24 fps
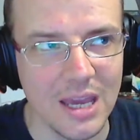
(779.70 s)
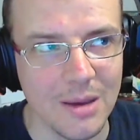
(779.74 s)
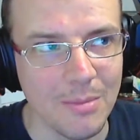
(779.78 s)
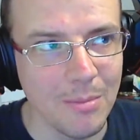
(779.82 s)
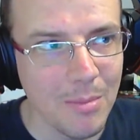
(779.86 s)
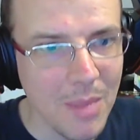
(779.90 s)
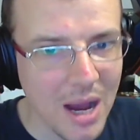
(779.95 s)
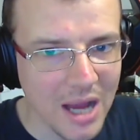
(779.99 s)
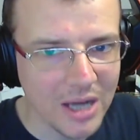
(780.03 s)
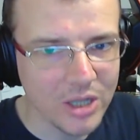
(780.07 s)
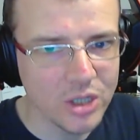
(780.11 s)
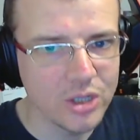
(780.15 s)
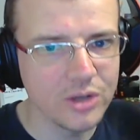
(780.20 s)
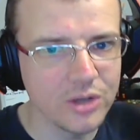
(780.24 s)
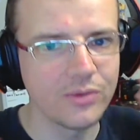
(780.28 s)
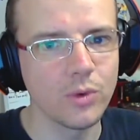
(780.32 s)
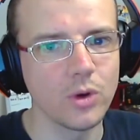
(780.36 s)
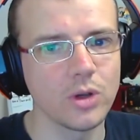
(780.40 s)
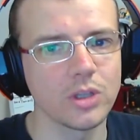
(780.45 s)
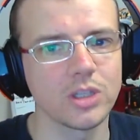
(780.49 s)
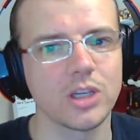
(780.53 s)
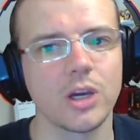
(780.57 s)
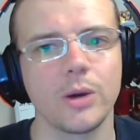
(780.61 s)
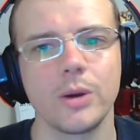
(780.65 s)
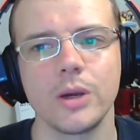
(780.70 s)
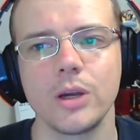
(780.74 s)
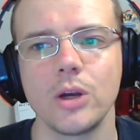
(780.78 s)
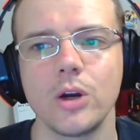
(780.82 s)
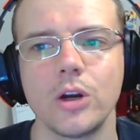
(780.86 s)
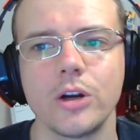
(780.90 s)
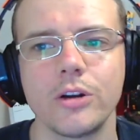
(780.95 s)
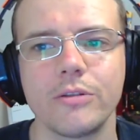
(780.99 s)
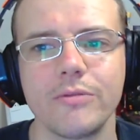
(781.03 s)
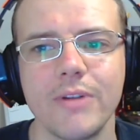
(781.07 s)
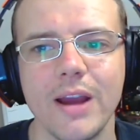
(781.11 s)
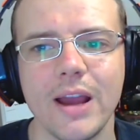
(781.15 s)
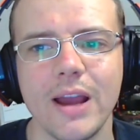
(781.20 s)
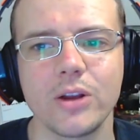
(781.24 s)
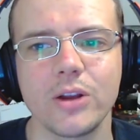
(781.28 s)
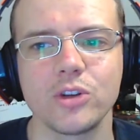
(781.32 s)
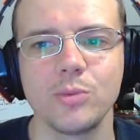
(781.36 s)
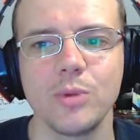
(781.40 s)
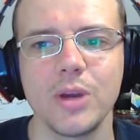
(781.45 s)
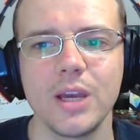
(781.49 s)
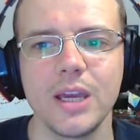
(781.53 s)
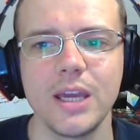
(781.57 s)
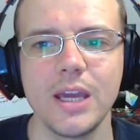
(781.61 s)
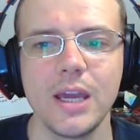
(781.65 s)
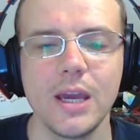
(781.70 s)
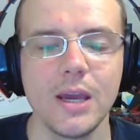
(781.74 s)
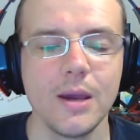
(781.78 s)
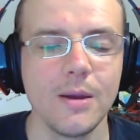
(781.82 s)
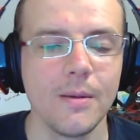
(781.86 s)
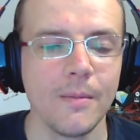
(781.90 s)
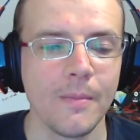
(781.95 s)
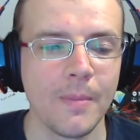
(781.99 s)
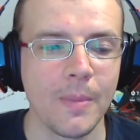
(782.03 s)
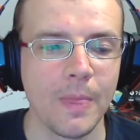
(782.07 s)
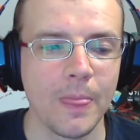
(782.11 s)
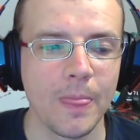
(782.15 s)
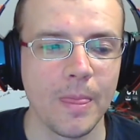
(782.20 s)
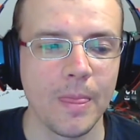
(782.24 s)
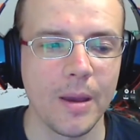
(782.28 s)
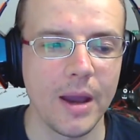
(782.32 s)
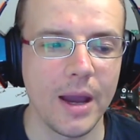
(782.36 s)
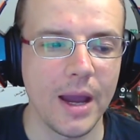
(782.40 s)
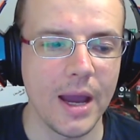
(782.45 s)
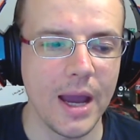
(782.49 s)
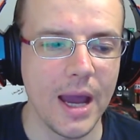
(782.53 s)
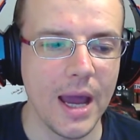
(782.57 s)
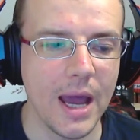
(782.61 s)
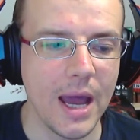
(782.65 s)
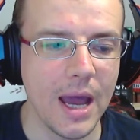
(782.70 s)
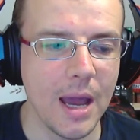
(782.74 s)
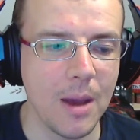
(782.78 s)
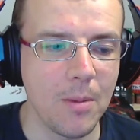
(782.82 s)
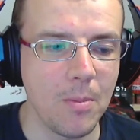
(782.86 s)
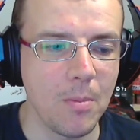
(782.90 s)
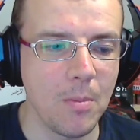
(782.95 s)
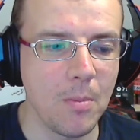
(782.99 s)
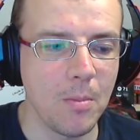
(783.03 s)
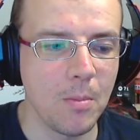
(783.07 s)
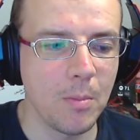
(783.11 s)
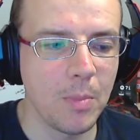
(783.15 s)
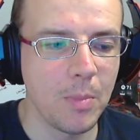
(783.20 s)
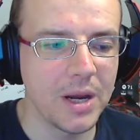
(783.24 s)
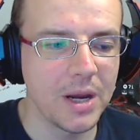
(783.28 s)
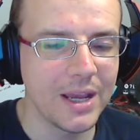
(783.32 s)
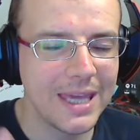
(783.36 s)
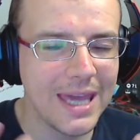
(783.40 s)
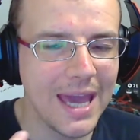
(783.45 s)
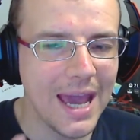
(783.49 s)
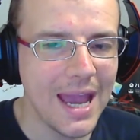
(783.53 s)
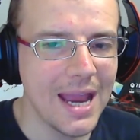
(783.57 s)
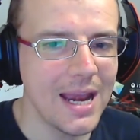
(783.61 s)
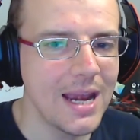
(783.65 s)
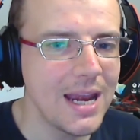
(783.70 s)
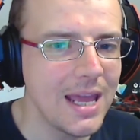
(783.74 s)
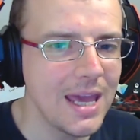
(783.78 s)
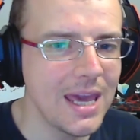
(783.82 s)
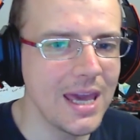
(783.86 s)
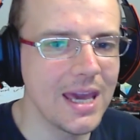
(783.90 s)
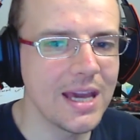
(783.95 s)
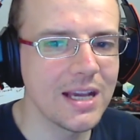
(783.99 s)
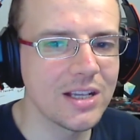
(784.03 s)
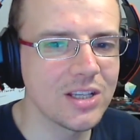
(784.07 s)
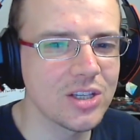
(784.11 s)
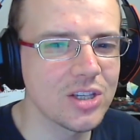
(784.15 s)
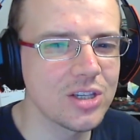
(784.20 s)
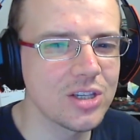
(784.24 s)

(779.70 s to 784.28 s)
hear much of what's going on around me, but I can hear